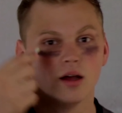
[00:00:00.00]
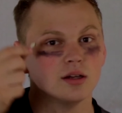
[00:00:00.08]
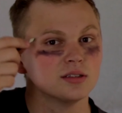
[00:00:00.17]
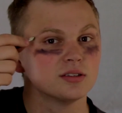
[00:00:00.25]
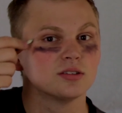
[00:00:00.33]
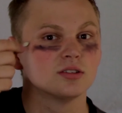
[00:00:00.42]

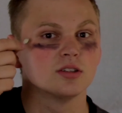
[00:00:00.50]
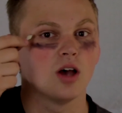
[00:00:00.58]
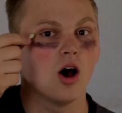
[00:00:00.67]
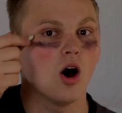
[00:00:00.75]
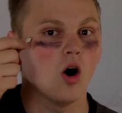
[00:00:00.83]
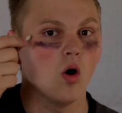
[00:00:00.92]

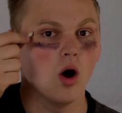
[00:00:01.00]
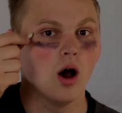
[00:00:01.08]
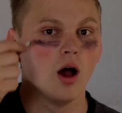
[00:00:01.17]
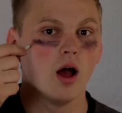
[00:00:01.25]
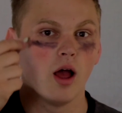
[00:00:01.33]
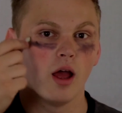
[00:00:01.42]
So,
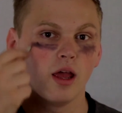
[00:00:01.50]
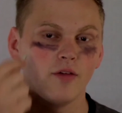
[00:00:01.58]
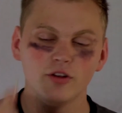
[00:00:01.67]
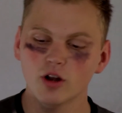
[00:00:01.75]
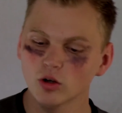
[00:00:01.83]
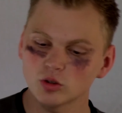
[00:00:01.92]
if
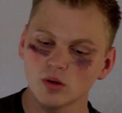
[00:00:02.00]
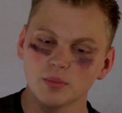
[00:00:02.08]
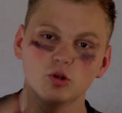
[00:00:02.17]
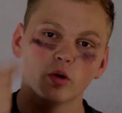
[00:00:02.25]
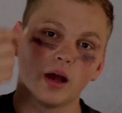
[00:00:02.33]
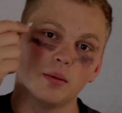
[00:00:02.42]
you notice what I'm
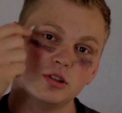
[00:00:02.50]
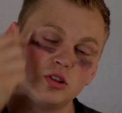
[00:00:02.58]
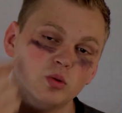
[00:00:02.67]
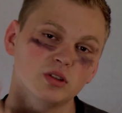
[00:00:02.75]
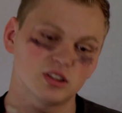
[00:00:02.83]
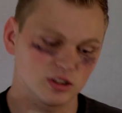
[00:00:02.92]
doing, I'm just
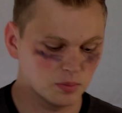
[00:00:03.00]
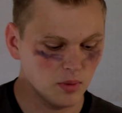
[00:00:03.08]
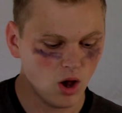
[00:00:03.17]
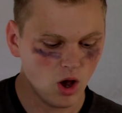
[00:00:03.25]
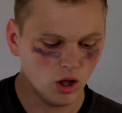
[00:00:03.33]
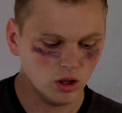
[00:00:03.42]
doing
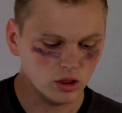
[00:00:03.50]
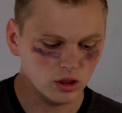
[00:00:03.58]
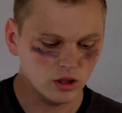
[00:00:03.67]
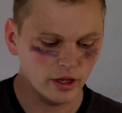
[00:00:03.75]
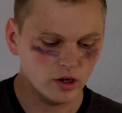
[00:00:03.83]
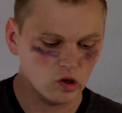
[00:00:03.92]
small
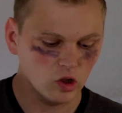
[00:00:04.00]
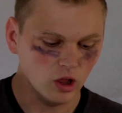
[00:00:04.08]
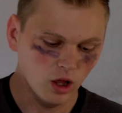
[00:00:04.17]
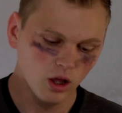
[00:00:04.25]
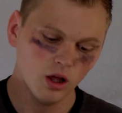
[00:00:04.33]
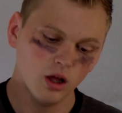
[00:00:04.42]

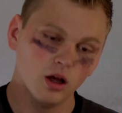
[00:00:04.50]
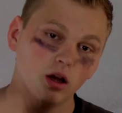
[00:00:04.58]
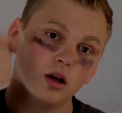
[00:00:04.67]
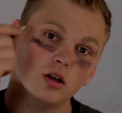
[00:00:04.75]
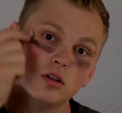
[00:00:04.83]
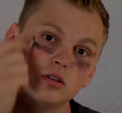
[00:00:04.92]
little
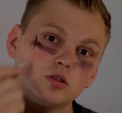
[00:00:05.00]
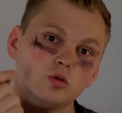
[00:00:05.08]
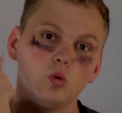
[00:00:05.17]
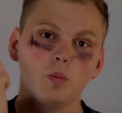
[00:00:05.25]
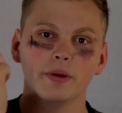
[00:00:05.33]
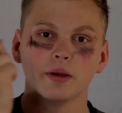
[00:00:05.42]

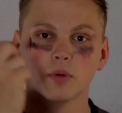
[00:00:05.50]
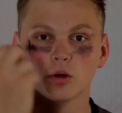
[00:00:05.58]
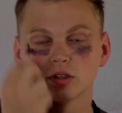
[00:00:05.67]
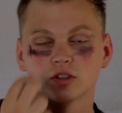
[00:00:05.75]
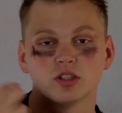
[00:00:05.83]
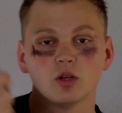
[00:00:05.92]
swooping
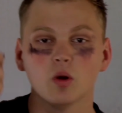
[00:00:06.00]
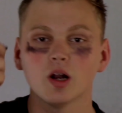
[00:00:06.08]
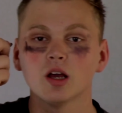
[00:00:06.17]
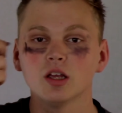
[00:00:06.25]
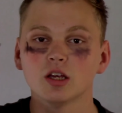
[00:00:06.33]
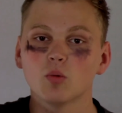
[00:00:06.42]
motions. So you
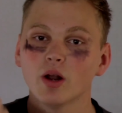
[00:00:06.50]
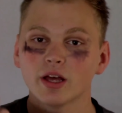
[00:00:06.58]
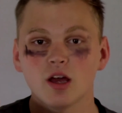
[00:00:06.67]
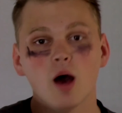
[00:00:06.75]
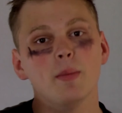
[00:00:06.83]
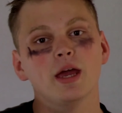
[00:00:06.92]
wanna
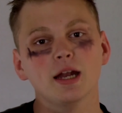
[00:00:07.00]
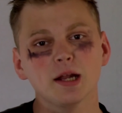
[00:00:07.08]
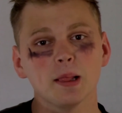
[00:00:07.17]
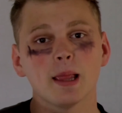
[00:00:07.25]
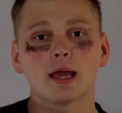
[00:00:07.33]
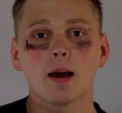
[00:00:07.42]
come in
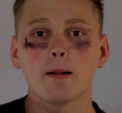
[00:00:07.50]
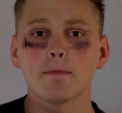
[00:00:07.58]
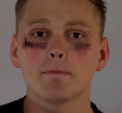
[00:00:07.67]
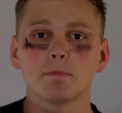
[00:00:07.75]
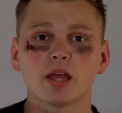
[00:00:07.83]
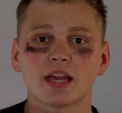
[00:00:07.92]
like
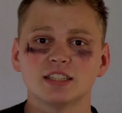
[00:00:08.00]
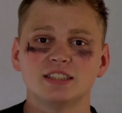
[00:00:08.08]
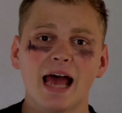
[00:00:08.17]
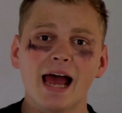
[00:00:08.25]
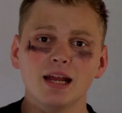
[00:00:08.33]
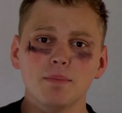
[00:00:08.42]
a
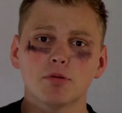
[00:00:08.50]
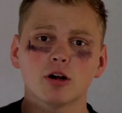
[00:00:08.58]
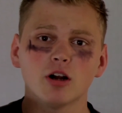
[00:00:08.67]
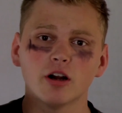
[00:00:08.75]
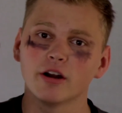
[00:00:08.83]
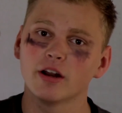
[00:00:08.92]
daddy
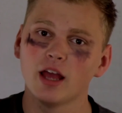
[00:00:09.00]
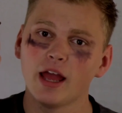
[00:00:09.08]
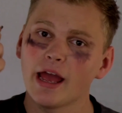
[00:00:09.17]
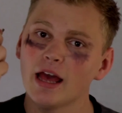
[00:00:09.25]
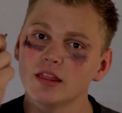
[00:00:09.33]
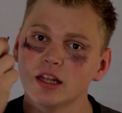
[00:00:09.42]
bird
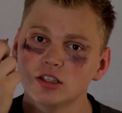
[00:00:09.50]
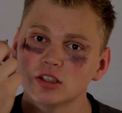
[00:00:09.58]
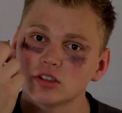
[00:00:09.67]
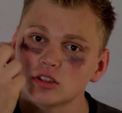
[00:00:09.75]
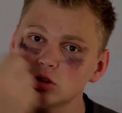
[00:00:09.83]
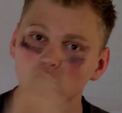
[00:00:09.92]
and then
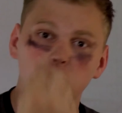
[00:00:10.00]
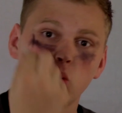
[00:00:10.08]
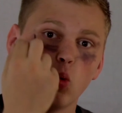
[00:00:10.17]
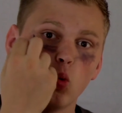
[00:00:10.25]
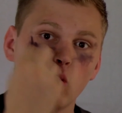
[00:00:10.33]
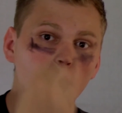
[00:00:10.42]
just
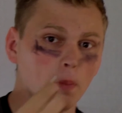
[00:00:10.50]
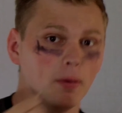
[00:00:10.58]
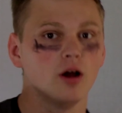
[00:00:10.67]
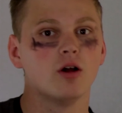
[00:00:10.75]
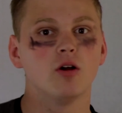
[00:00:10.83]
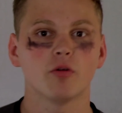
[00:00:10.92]

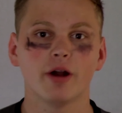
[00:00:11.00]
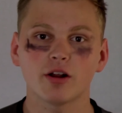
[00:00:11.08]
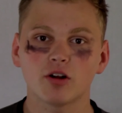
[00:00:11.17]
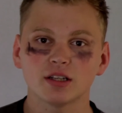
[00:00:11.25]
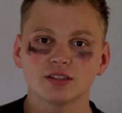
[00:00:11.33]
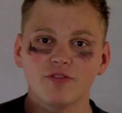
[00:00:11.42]
swoop right
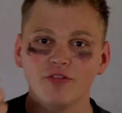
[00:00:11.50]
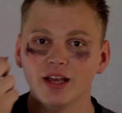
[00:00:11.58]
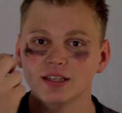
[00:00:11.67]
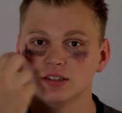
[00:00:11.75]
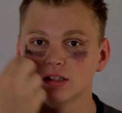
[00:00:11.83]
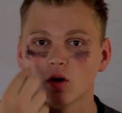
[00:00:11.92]
across the
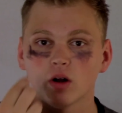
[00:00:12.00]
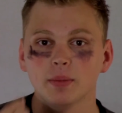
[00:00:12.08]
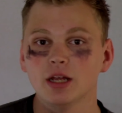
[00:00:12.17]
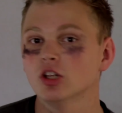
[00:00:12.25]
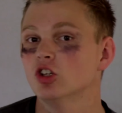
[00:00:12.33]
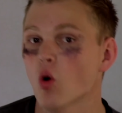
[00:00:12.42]
face. You know what I
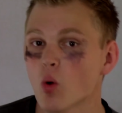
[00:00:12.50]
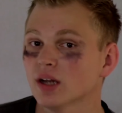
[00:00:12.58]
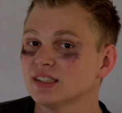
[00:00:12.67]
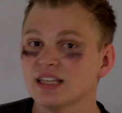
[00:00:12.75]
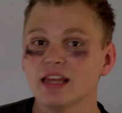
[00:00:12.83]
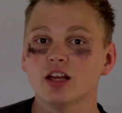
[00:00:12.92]
mean? You don't want to
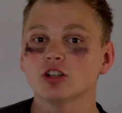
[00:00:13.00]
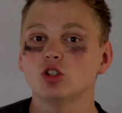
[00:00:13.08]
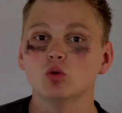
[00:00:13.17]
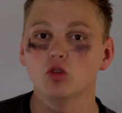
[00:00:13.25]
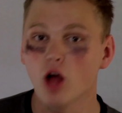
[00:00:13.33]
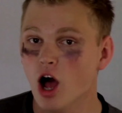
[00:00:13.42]
stay there
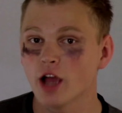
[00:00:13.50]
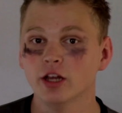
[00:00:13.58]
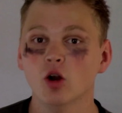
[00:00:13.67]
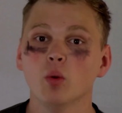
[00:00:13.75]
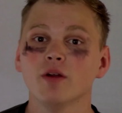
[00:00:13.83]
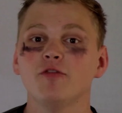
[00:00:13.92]
too long. You
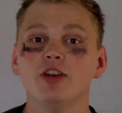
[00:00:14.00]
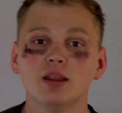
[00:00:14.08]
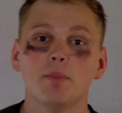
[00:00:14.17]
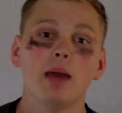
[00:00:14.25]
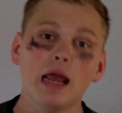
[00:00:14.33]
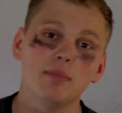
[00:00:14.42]
don't want to feed the
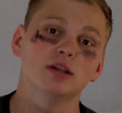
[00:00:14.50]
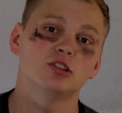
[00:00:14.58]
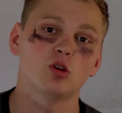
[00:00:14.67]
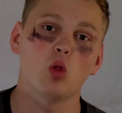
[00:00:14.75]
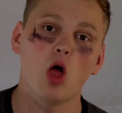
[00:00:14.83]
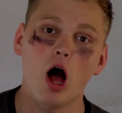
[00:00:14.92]
babies
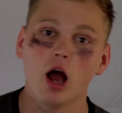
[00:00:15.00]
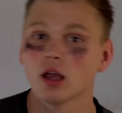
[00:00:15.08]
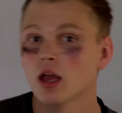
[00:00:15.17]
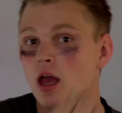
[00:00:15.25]
too long.